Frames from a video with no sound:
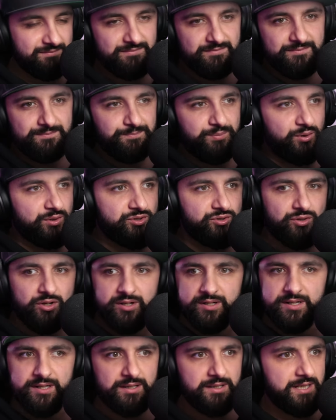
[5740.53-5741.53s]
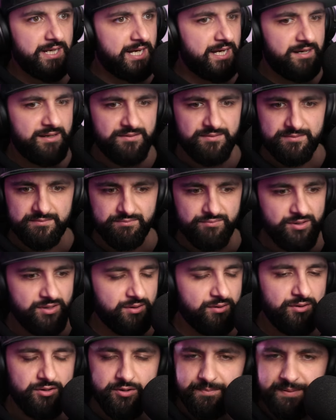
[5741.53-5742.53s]
Port Rock, and, you
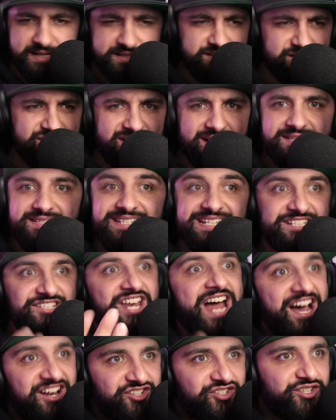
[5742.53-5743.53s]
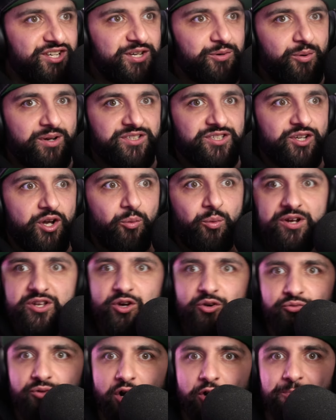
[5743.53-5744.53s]
know, your PlayStation guys naturally want to know what
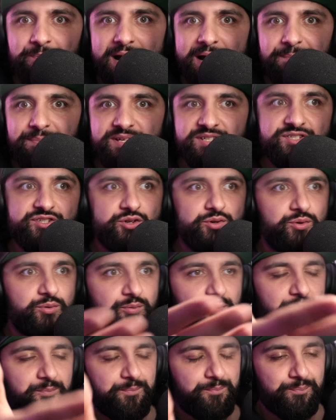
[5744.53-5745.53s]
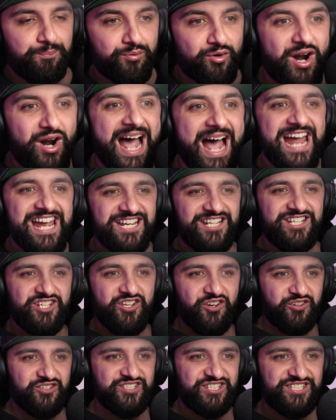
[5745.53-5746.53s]
your roadmap is. You pride
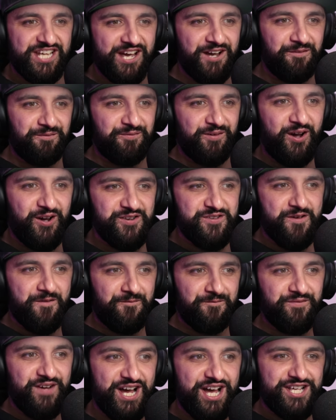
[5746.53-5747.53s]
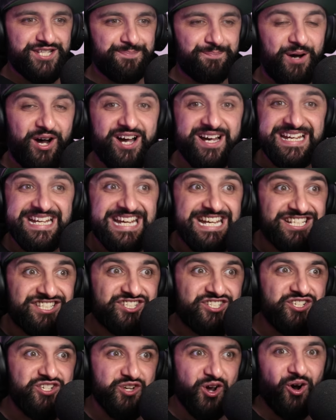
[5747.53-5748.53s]
yourself on your first party. It's
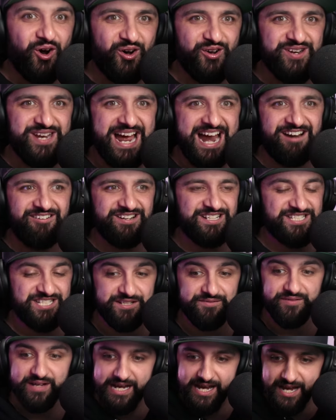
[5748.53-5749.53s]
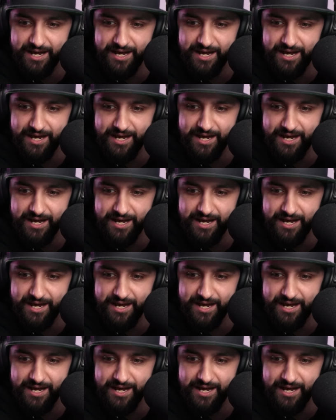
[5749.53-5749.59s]
your narrative.